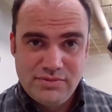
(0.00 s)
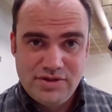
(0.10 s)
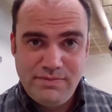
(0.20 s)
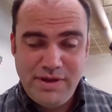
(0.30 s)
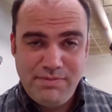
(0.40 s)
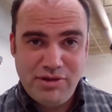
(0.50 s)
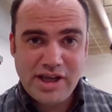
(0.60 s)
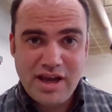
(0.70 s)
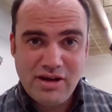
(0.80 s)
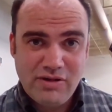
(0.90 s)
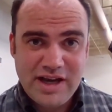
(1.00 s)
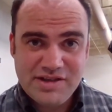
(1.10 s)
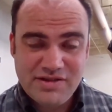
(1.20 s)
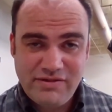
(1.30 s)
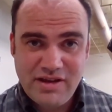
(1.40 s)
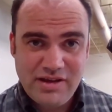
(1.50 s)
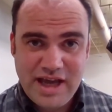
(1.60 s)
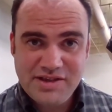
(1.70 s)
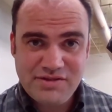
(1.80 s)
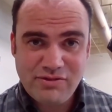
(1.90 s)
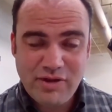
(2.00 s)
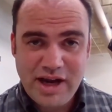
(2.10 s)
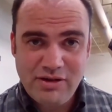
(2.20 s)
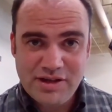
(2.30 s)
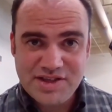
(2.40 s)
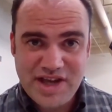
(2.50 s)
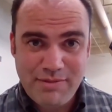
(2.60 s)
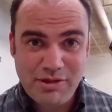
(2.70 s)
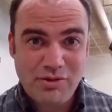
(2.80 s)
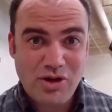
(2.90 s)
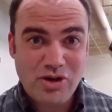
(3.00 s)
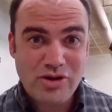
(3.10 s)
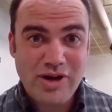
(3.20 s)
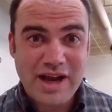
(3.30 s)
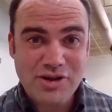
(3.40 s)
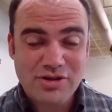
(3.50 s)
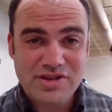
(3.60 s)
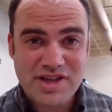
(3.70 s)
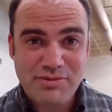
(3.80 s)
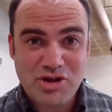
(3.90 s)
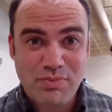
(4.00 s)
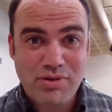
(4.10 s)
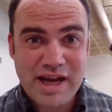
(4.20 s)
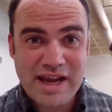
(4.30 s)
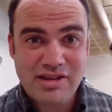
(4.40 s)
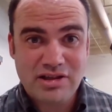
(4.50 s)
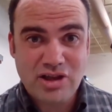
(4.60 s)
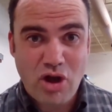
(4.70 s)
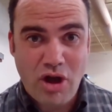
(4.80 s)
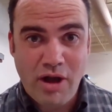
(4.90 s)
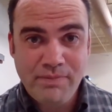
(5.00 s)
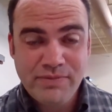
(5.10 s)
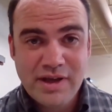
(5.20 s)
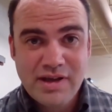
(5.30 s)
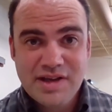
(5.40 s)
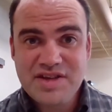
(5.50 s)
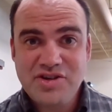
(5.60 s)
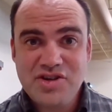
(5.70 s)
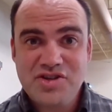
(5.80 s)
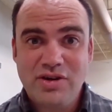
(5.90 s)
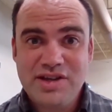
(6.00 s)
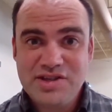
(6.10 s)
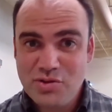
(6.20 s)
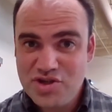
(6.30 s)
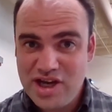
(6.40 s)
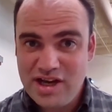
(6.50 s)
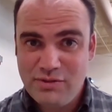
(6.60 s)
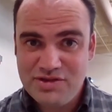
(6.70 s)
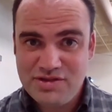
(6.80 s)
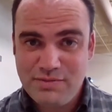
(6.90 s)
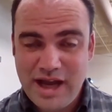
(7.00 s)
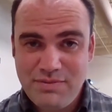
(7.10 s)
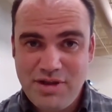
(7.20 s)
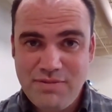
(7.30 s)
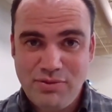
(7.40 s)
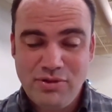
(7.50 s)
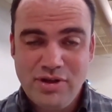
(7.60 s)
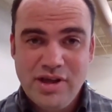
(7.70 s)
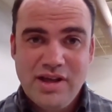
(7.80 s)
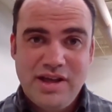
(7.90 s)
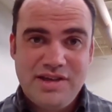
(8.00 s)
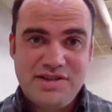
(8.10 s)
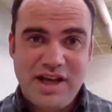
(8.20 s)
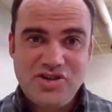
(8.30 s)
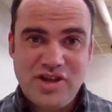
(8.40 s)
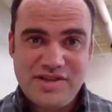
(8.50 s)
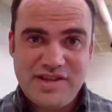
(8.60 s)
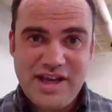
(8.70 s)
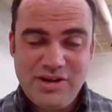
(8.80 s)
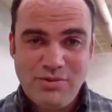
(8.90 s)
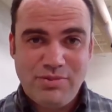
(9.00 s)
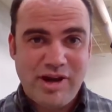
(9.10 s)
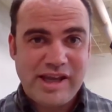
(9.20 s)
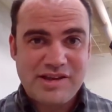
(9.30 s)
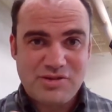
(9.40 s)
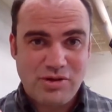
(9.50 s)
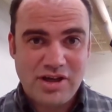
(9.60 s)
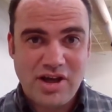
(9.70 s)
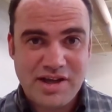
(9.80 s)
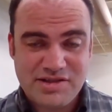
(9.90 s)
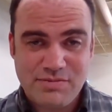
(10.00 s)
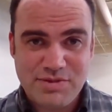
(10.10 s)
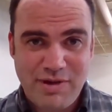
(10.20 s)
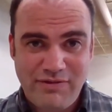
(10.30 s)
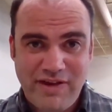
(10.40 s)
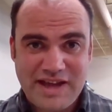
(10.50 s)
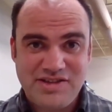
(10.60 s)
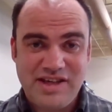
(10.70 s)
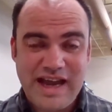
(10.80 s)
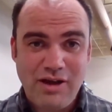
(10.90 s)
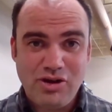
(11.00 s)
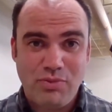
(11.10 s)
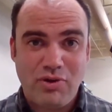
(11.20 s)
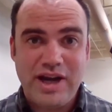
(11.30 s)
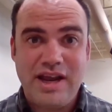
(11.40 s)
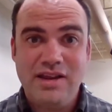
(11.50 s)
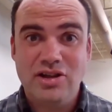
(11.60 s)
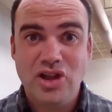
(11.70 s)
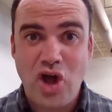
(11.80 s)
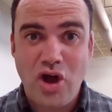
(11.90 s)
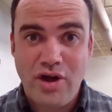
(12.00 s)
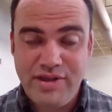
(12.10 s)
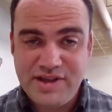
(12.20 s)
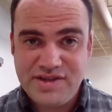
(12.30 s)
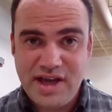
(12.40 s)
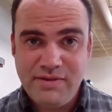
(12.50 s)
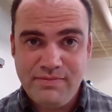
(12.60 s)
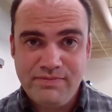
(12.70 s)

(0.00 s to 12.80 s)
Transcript: to be plucking heads of grain on the Sabbath. Your disciples are breaking the law. It's not just you're associating with some bad people. It's not just that you're breaking certain customs about fasting. Now you're breaking the law, they say.